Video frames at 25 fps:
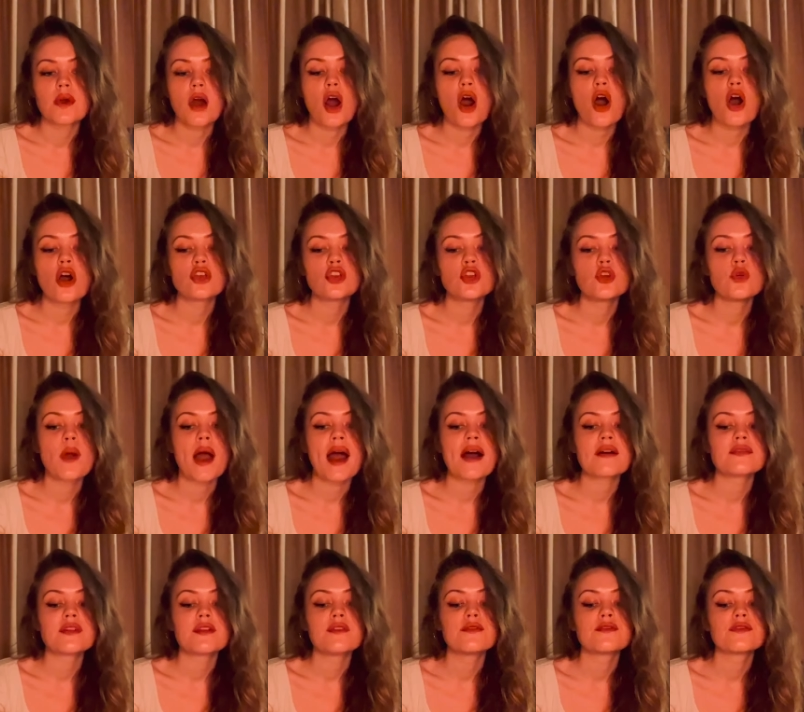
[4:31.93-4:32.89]
Are you
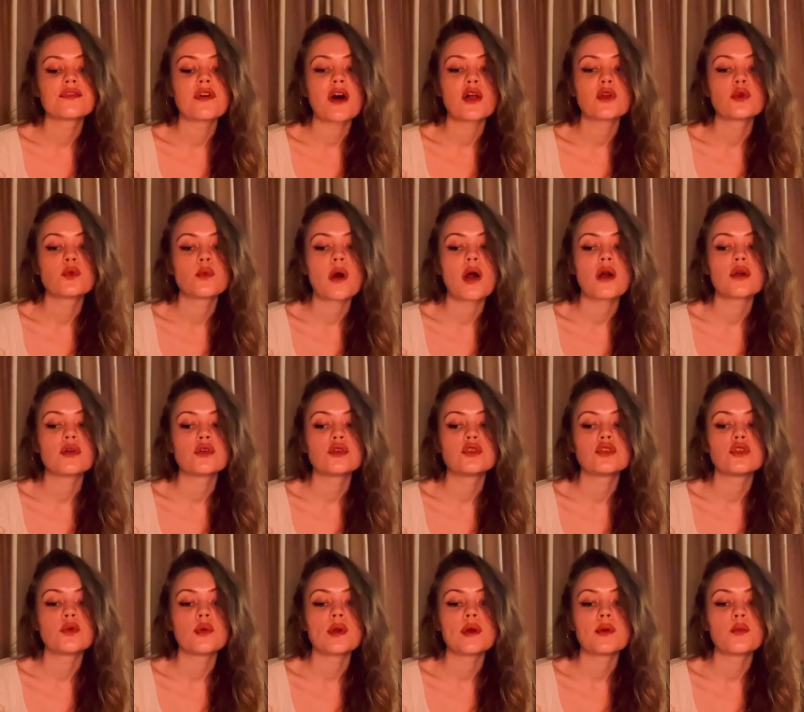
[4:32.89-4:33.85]
having fun while you're
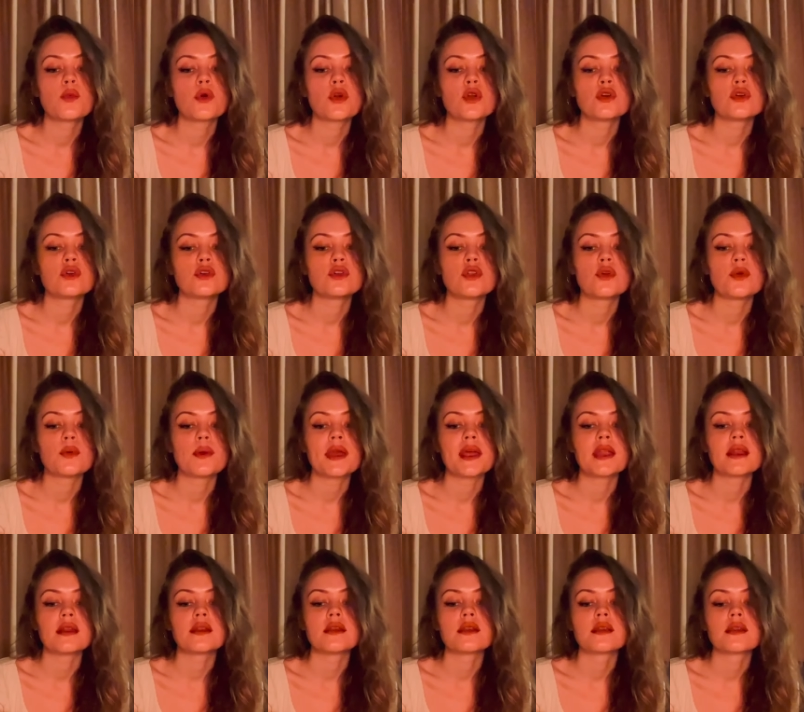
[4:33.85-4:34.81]
doing what you're
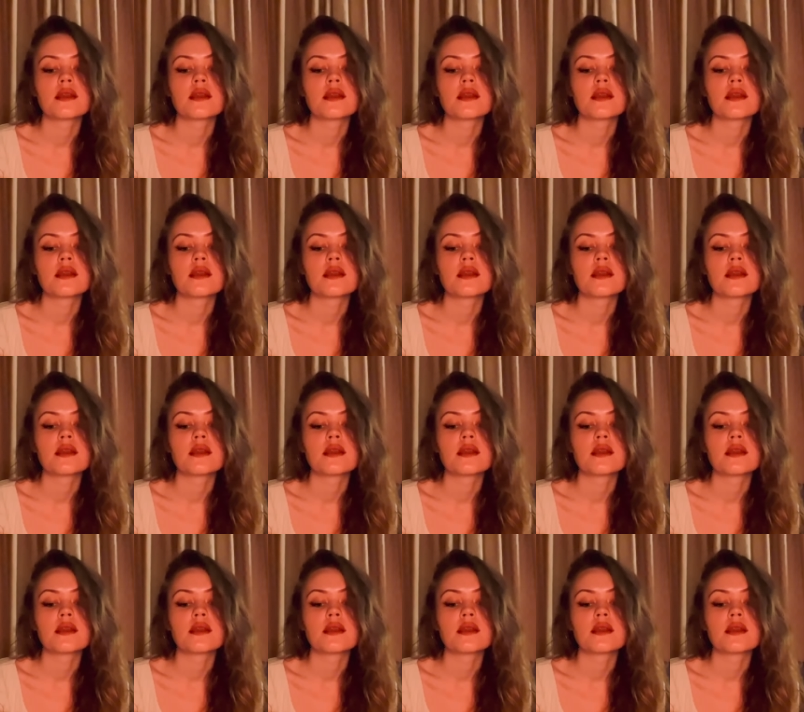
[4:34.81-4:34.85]
doing?